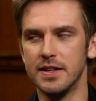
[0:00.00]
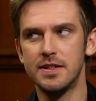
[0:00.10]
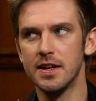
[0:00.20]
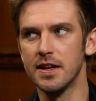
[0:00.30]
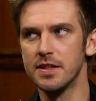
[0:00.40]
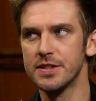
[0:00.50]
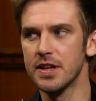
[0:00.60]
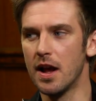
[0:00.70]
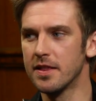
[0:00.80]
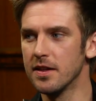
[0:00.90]
did Dickens.
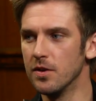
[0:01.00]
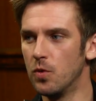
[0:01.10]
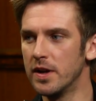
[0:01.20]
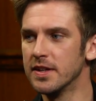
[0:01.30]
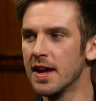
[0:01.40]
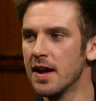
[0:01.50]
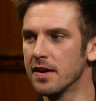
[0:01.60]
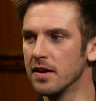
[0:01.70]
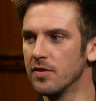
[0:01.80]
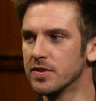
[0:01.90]
One day
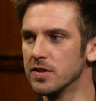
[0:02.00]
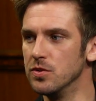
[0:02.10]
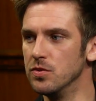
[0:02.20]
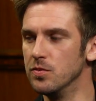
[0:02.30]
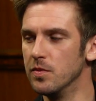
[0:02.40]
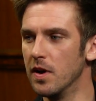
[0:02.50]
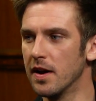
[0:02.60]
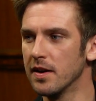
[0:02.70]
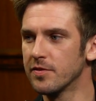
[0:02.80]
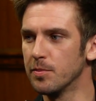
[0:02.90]
I'd love to
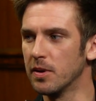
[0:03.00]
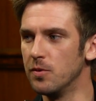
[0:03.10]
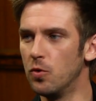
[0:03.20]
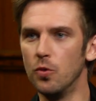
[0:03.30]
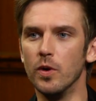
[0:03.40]
play Walt